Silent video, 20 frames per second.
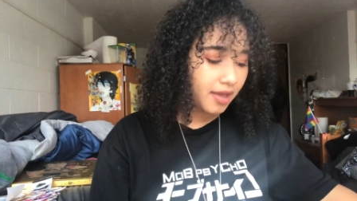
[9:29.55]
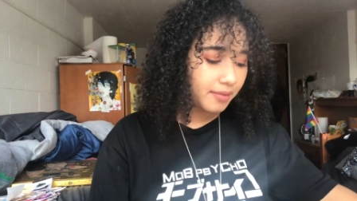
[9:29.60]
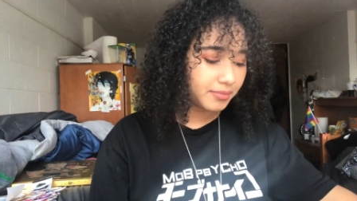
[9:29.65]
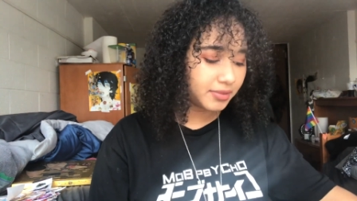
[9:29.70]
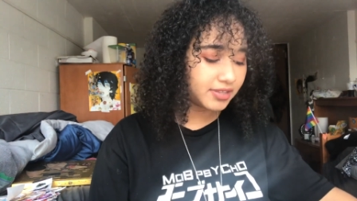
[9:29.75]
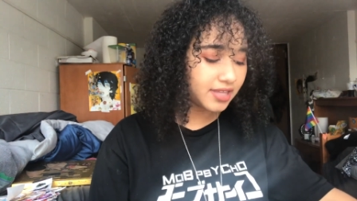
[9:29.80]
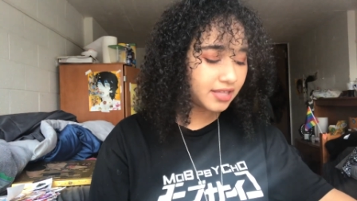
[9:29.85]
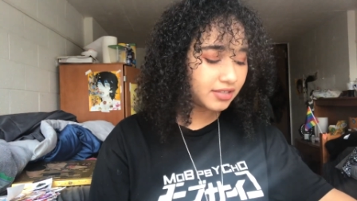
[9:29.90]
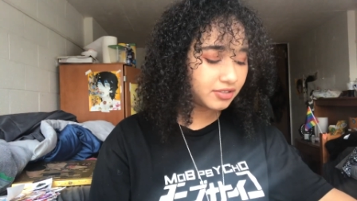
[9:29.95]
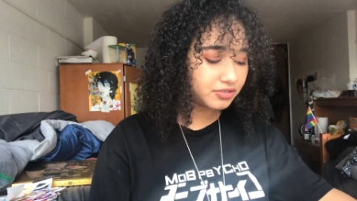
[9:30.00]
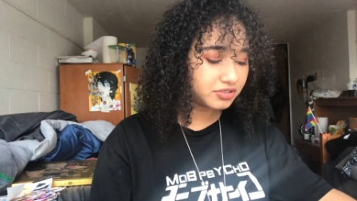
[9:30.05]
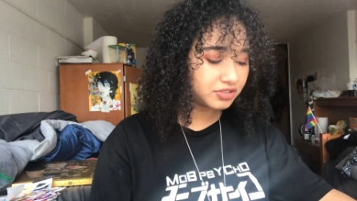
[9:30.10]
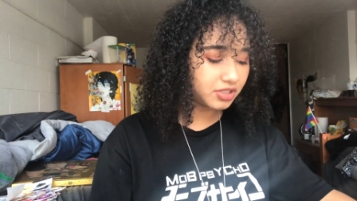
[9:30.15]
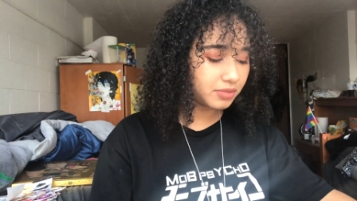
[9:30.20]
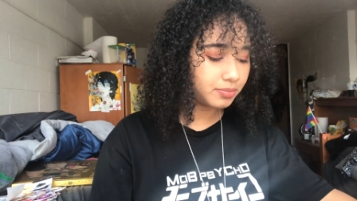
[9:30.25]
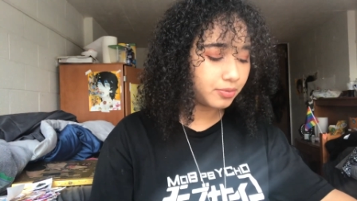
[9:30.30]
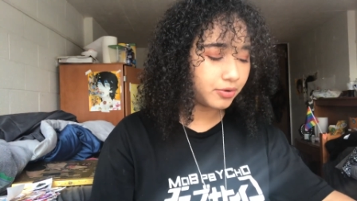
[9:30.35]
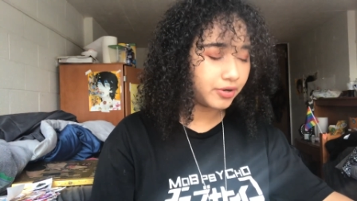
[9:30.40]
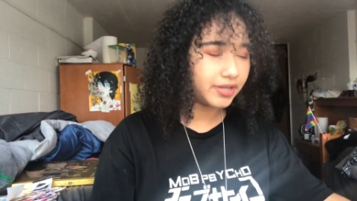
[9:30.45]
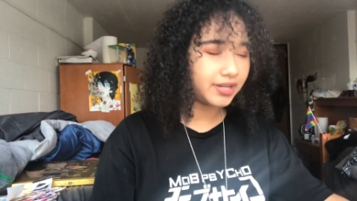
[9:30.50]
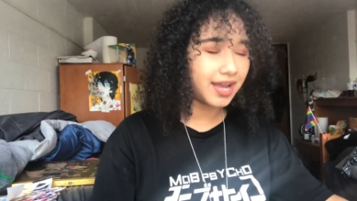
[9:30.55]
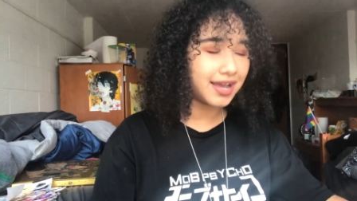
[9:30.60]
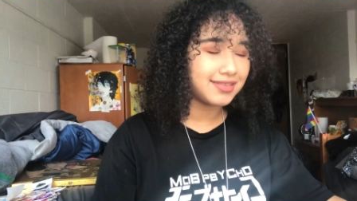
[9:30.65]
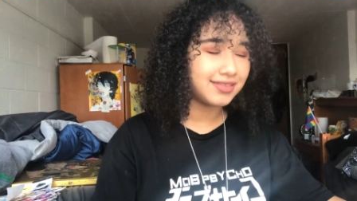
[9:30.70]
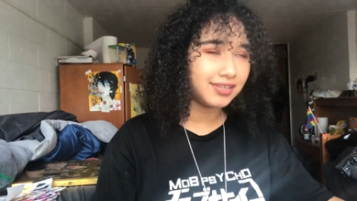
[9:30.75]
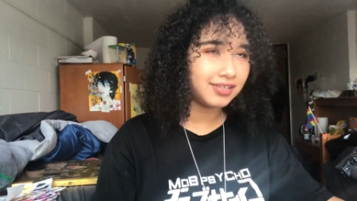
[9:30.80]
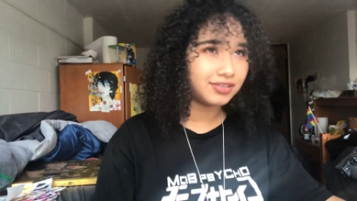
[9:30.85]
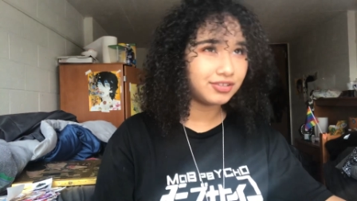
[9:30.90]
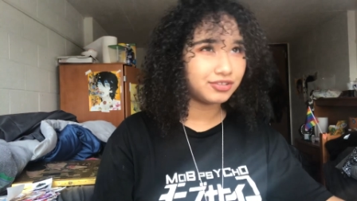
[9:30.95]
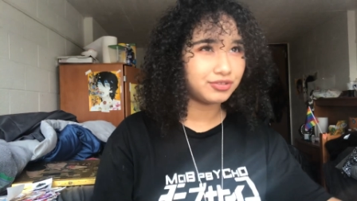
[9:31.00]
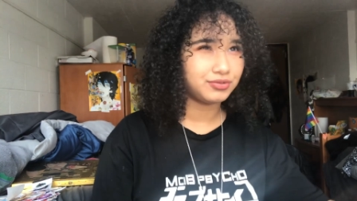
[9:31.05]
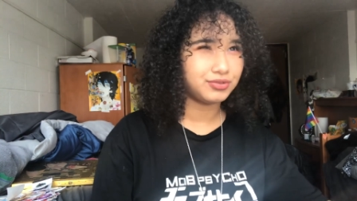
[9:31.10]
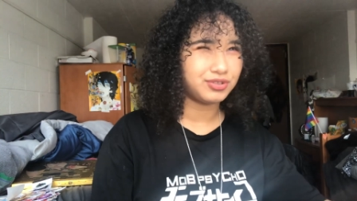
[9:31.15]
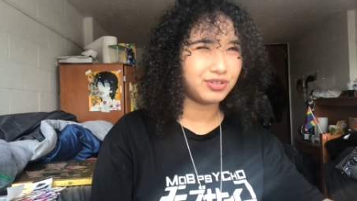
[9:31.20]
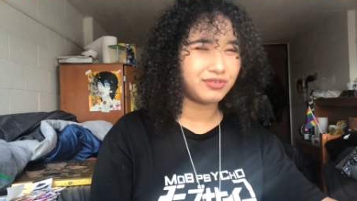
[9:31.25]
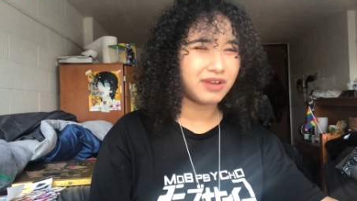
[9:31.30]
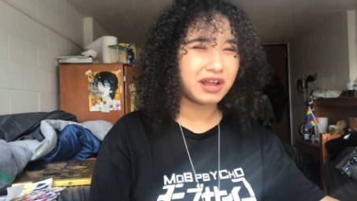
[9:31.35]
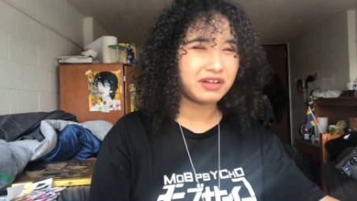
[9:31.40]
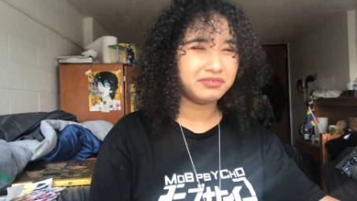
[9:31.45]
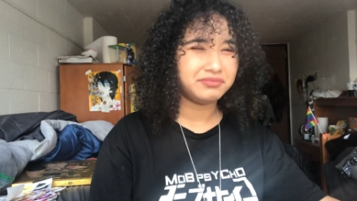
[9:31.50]
But then there was a point, I think this was
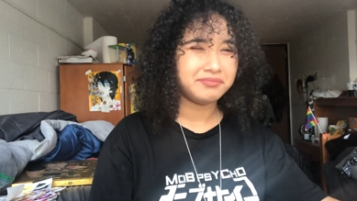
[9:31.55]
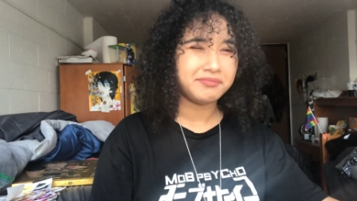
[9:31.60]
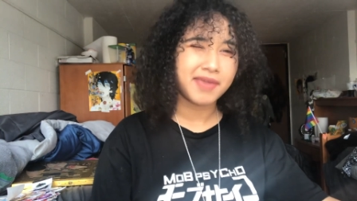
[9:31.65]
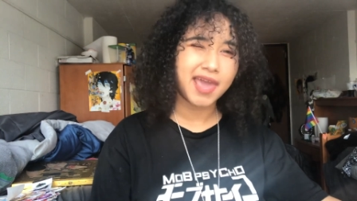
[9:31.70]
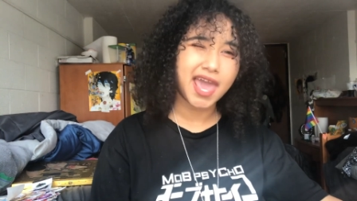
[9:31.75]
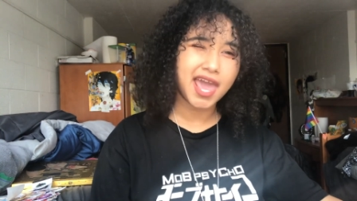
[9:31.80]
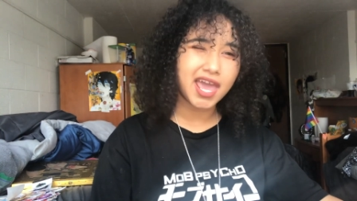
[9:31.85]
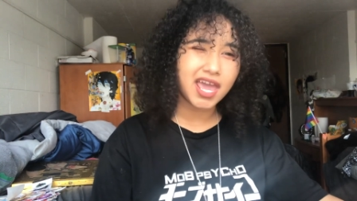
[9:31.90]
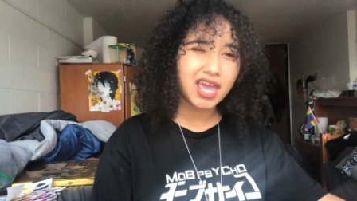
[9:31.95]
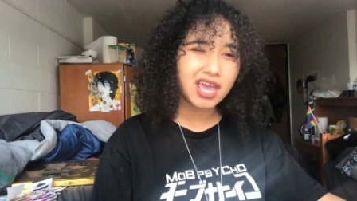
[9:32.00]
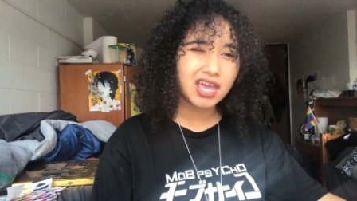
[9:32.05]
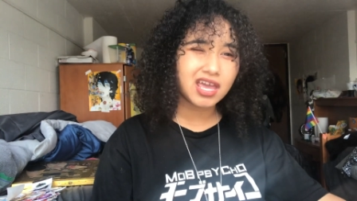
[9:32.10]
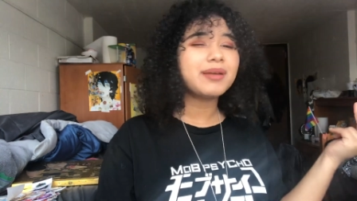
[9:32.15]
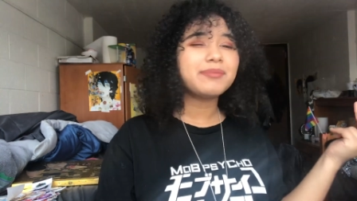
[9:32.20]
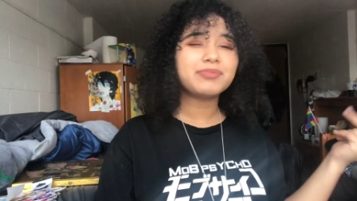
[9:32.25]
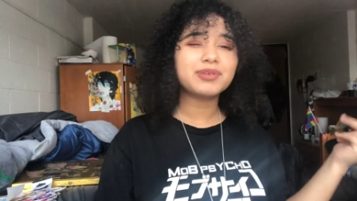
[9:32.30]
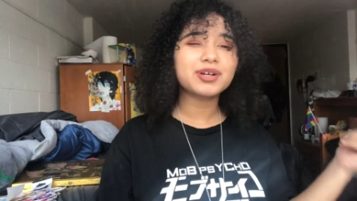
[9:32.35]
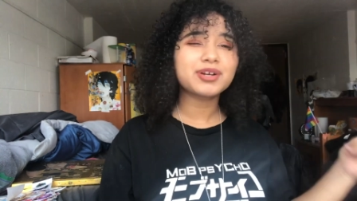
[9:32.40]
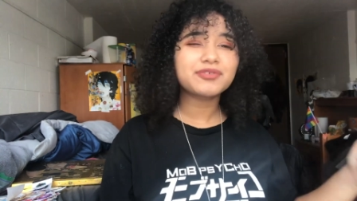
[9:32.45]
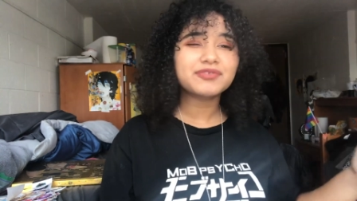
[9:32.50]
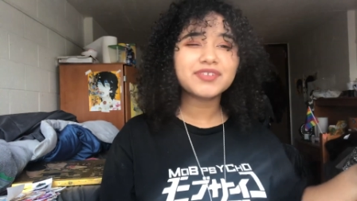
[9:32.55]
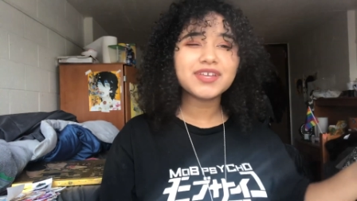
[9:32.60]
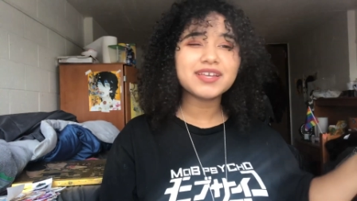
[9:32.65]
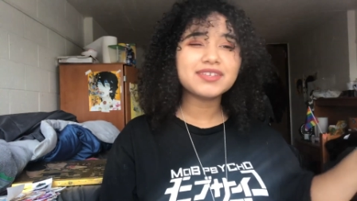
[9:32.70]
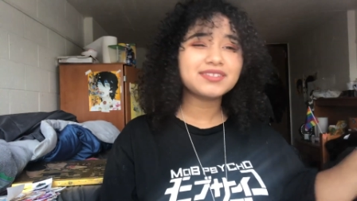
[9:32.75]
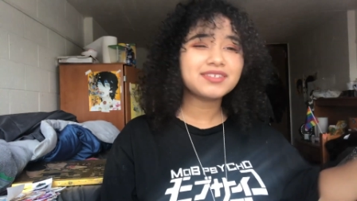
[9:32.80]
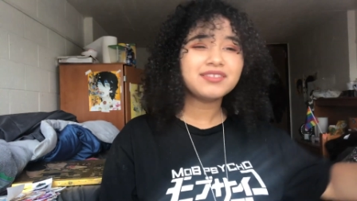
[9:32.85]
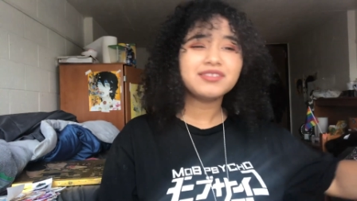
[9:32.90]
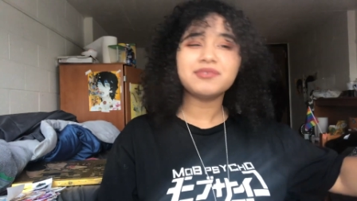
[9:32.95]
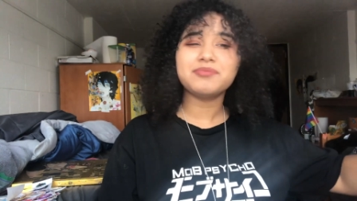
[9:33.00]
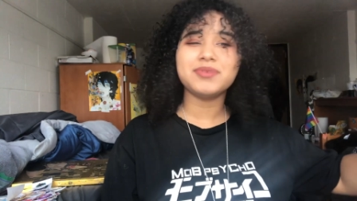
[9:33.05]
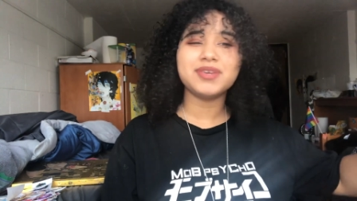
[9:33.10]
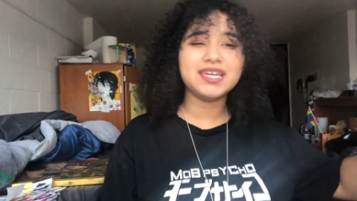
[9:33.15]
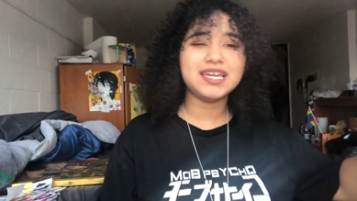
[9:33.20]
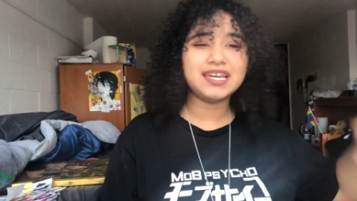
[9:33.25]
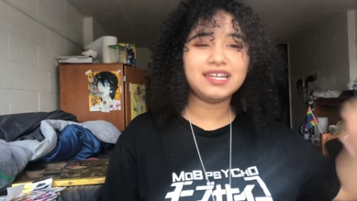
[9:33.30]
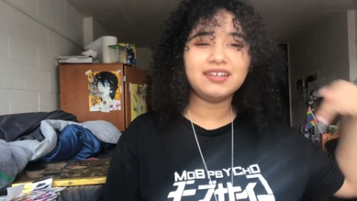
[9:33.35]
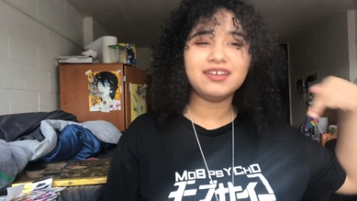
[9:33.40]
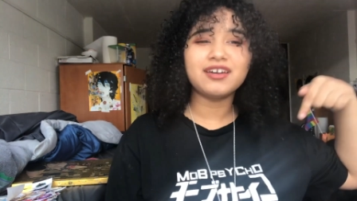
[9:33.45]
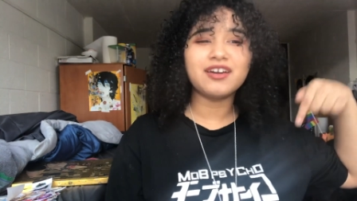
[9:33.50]
around May. My birthday's in the
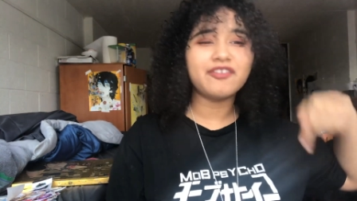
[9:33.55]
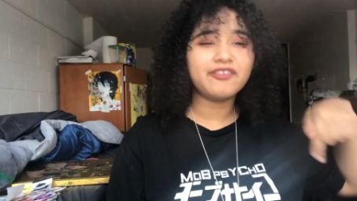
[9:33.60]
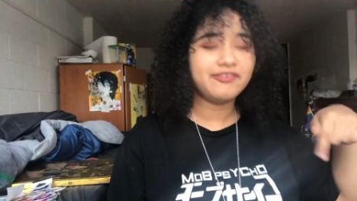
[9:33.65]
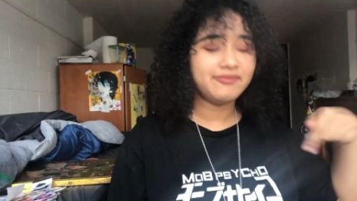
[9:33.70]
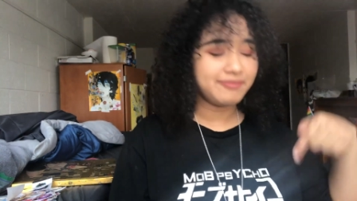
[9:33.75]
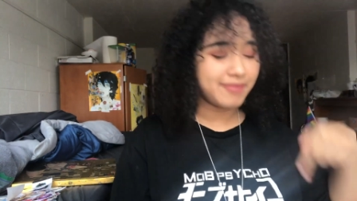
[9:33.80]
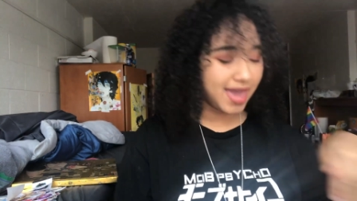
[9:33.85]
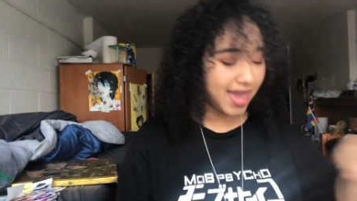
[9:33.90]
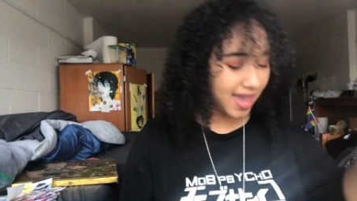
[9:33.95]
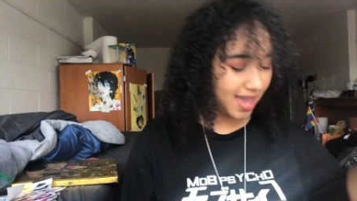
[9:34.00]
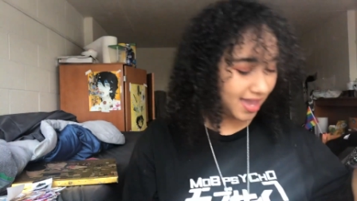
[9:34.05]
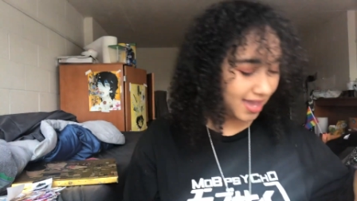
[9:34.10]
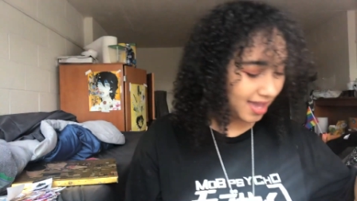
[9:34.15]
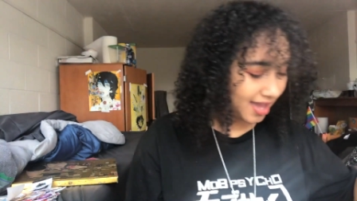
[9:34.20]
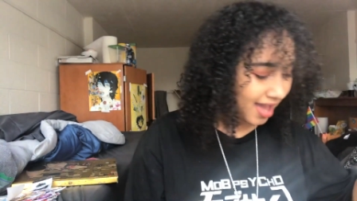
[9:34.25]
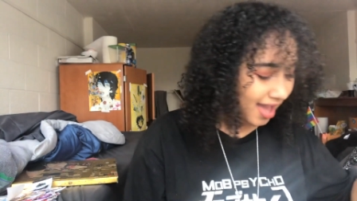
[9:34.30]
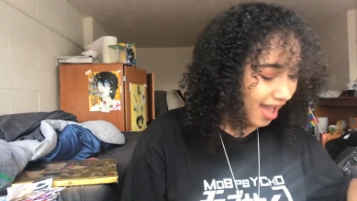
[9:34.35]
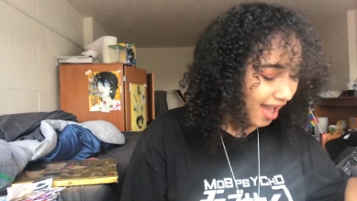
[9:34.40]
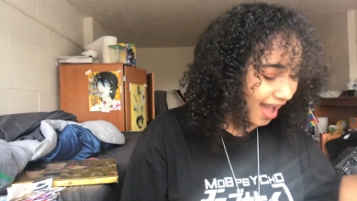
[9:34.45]
beginning of May.